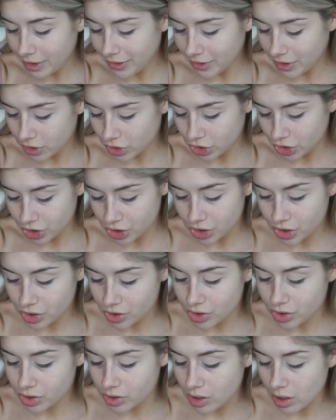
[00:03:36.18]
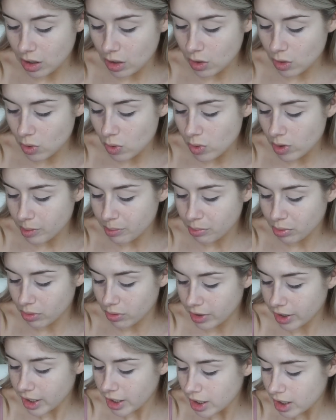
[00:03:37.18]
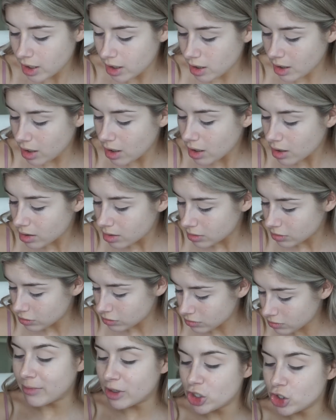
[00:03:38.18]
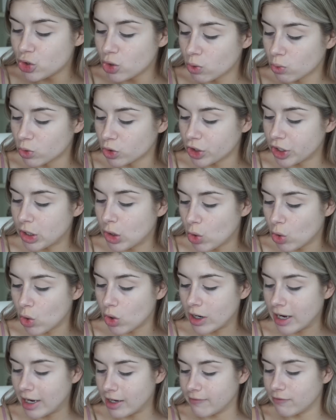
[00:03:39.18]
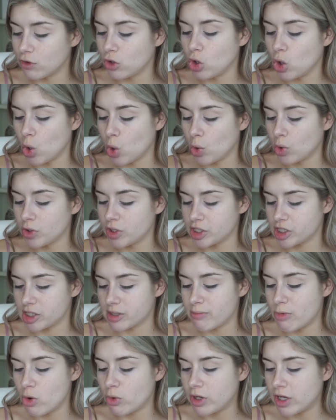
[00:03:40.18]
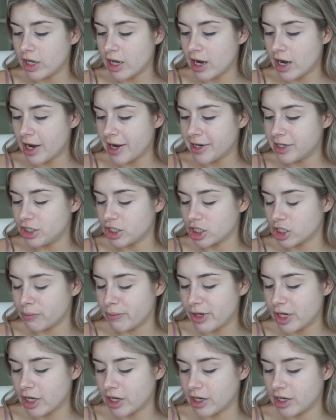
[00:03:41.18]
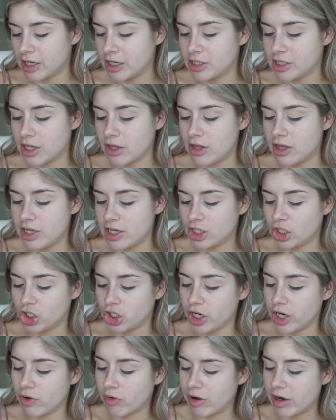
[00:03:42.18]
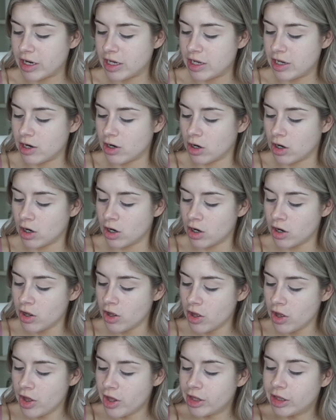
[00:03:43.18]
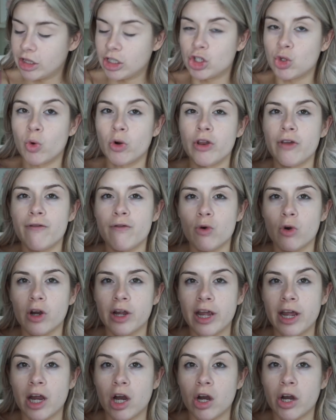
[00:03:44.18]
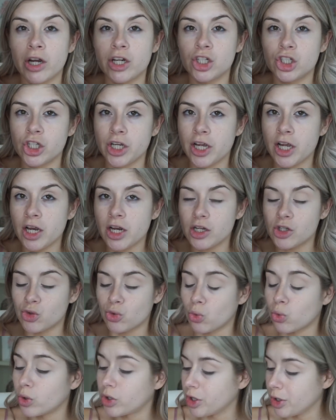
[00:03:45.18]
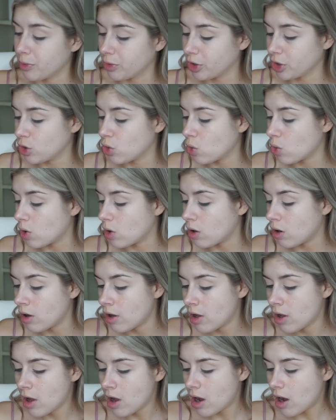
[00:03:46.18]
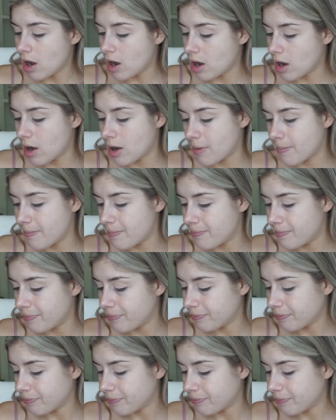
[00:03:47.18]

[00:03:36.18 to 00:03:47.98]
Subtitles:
They're just so pretty. I'm gonna do a really cool kind of gold smoky eye just because this shade right here, the 24 karat shade, is really, really cool. Gosh,